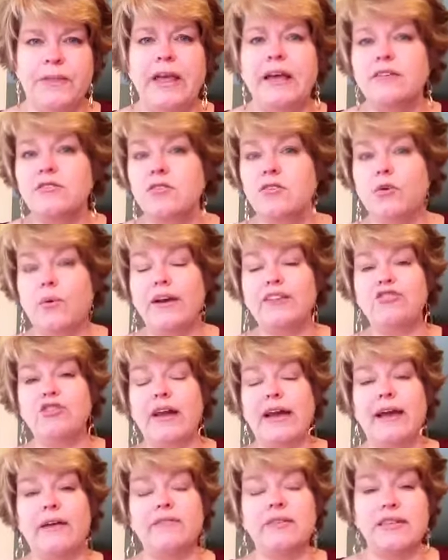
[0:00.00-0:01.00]
So the question
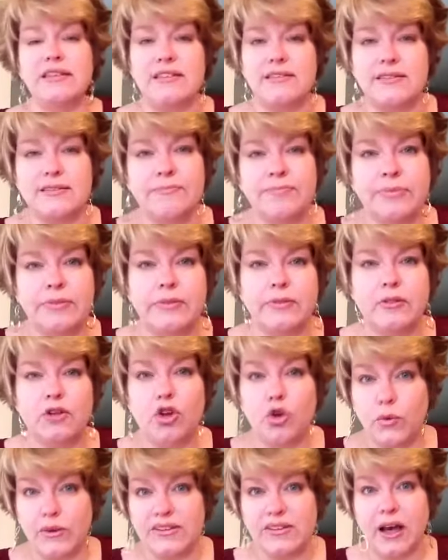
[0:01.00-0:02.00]
I have is this,
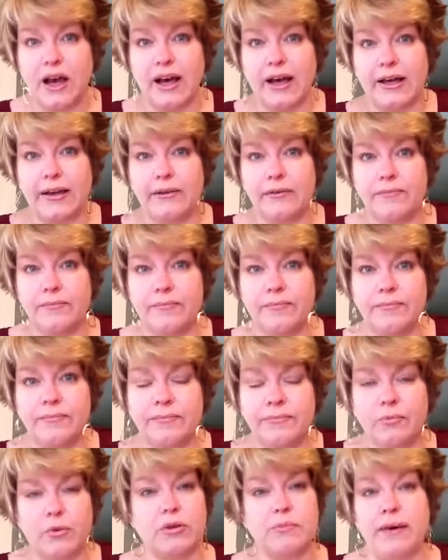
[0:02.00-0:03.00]
who is God?
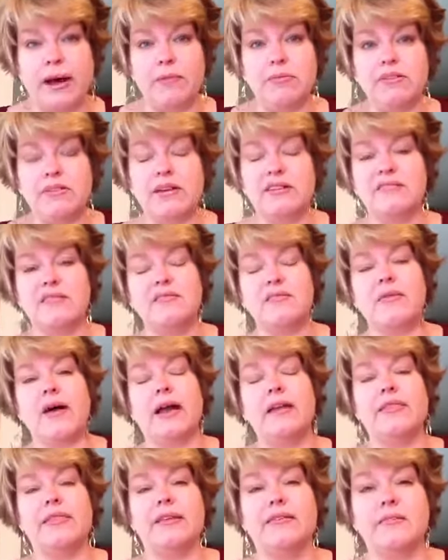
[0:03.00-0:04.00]
Well, the Bible tells us a
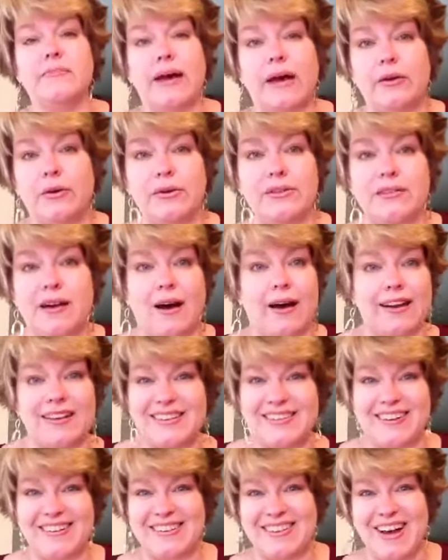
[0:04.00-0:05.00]
lot of things about who is God. It
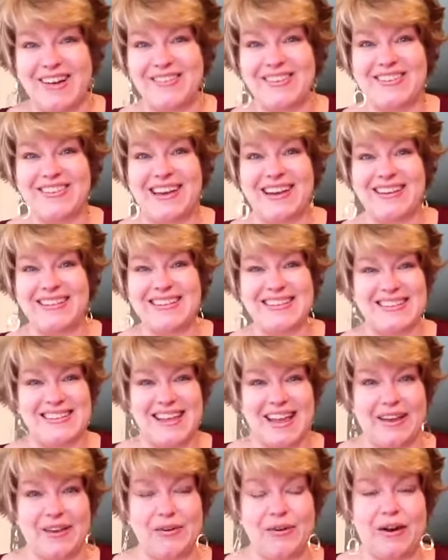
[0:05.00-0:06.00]
starts off in Genesis
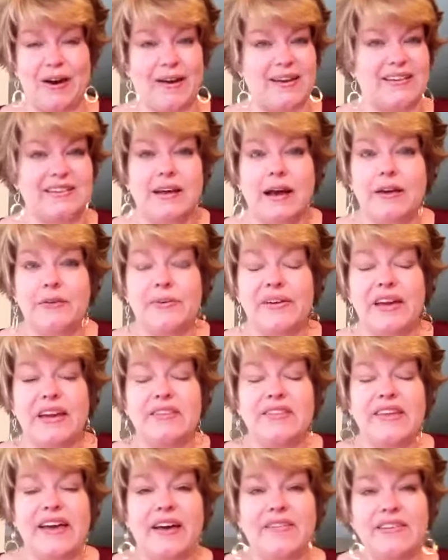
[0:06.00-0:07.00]
saying who God is. God
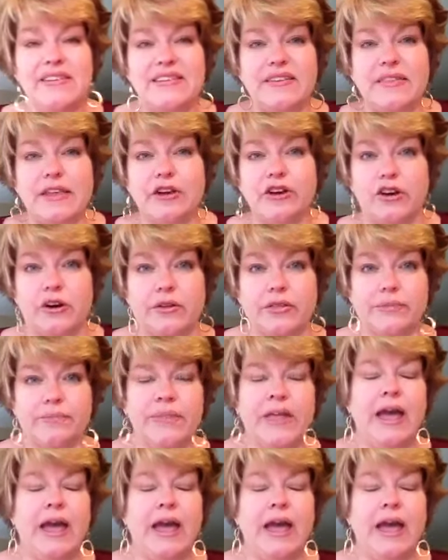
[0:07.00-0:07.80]
created the heavens and the earth.